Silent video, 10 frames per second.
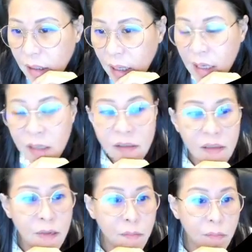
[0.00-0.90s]
Alan
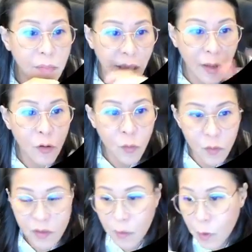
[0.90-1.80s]
Sim, can you
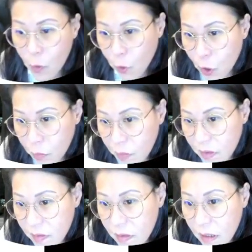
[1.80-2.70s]
submit question please?